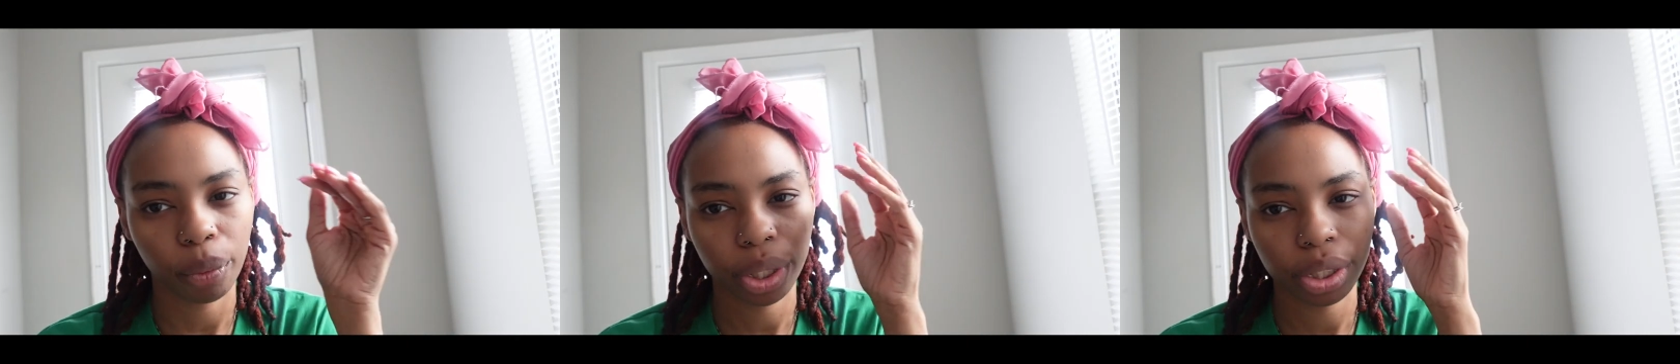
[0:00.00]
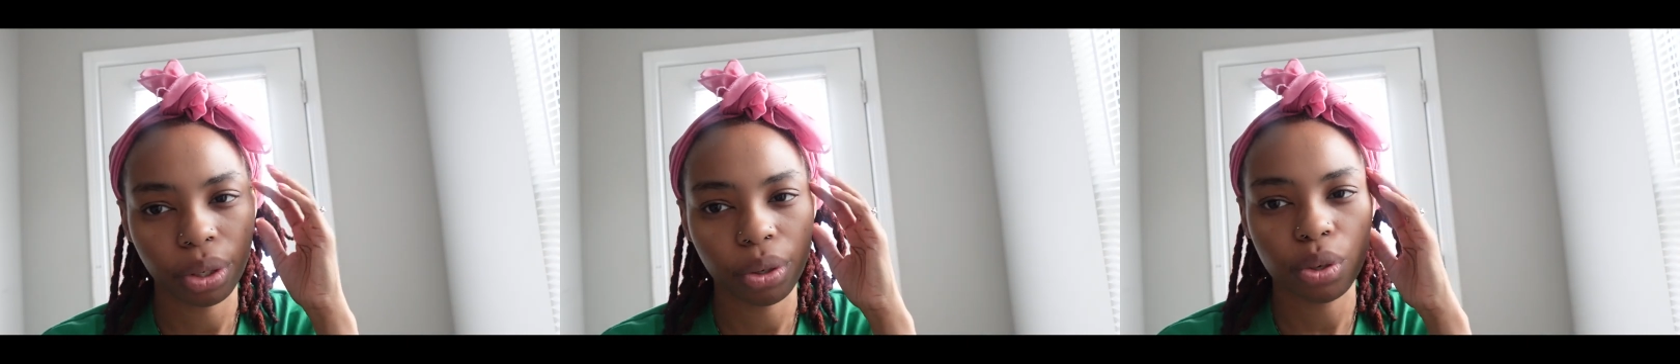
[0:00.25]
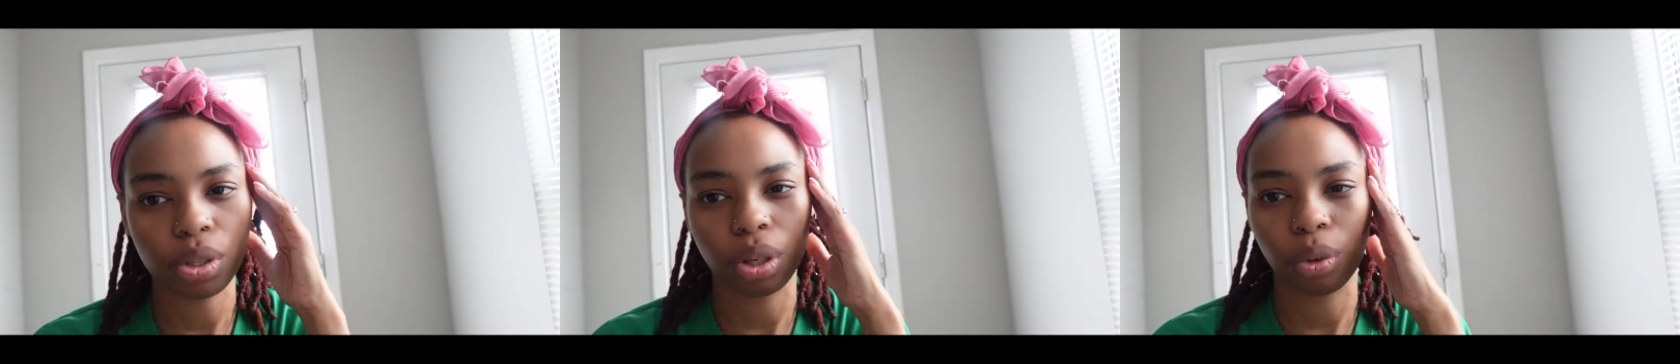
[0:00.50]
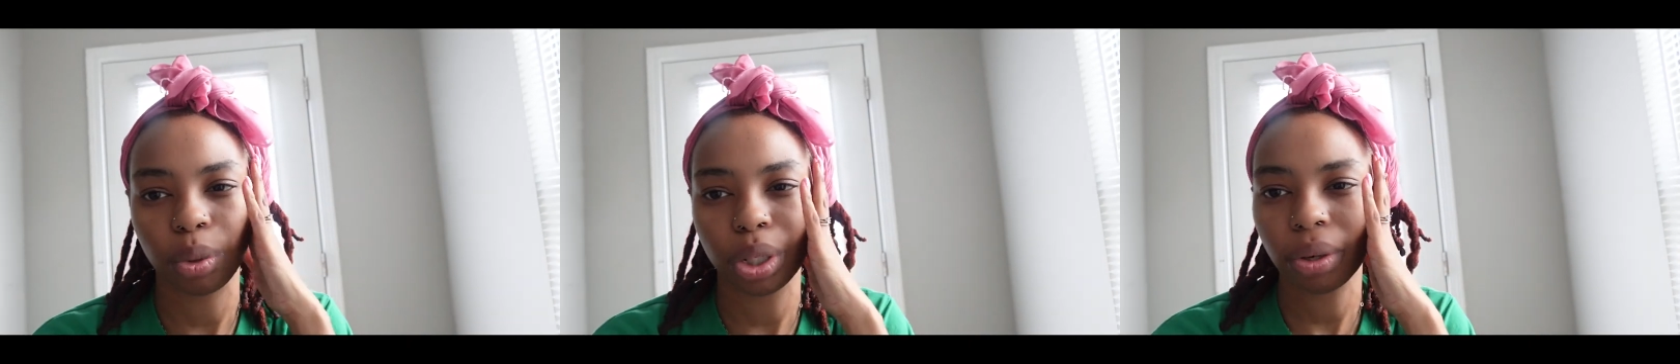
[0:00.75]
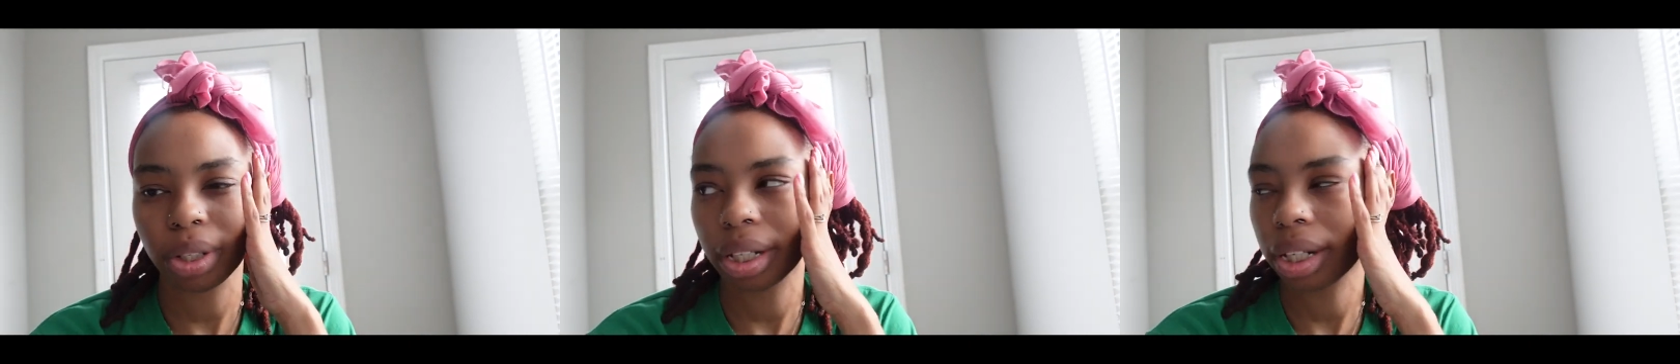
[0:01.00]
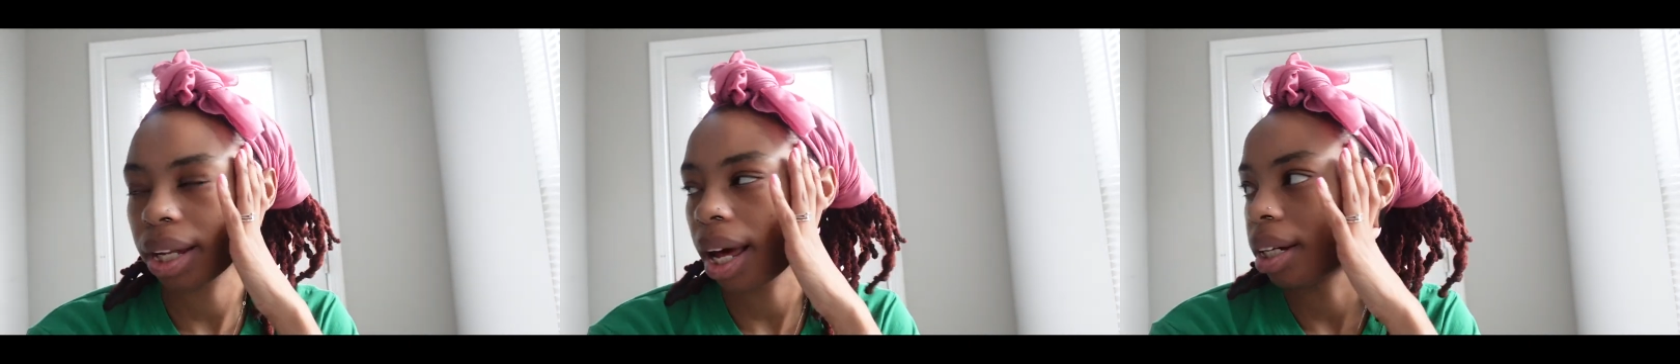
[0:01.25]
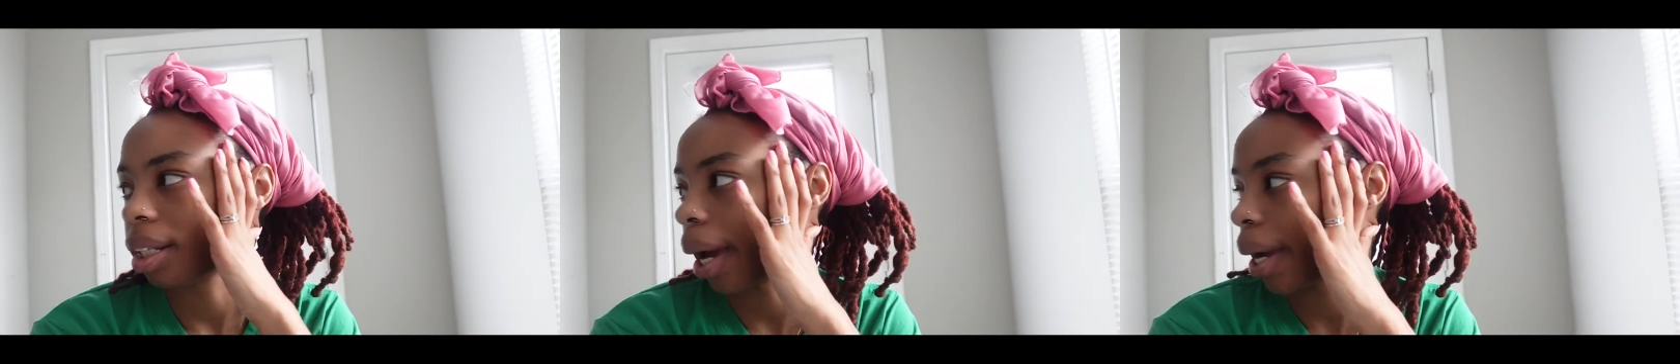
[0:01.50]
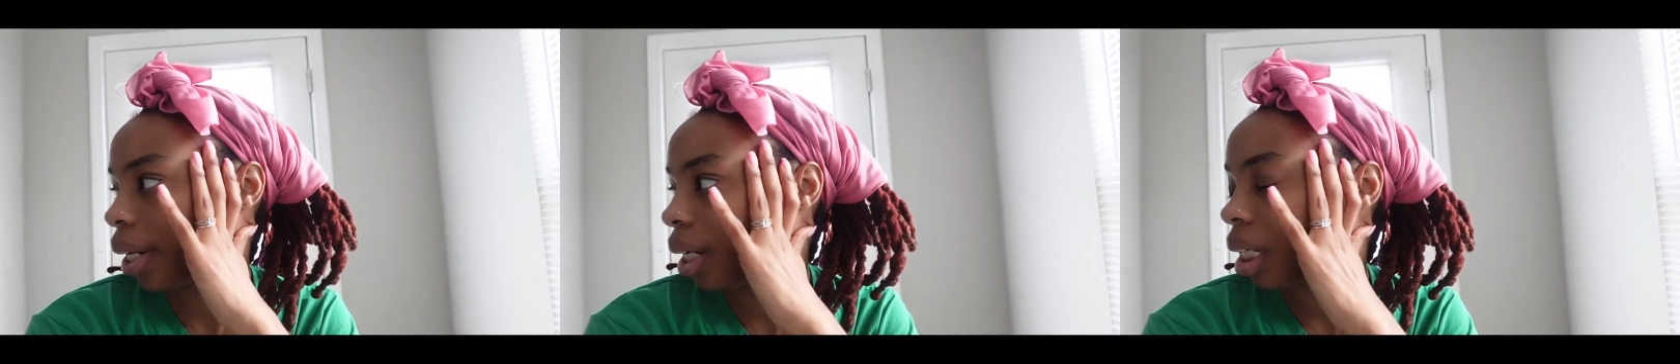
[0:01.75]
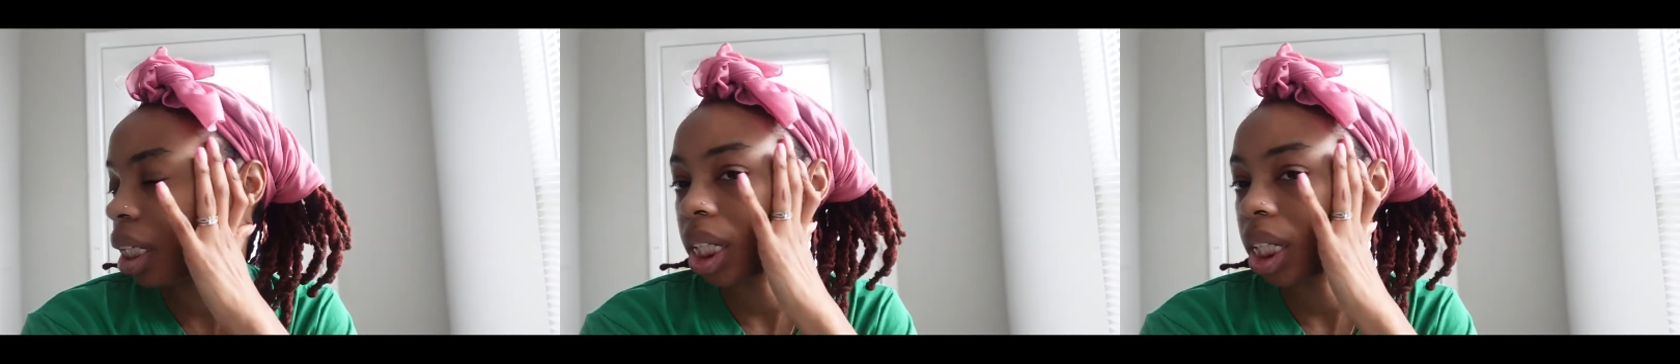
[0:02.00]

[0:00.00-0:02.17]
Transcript: windows, so we don't get a lot of lighting in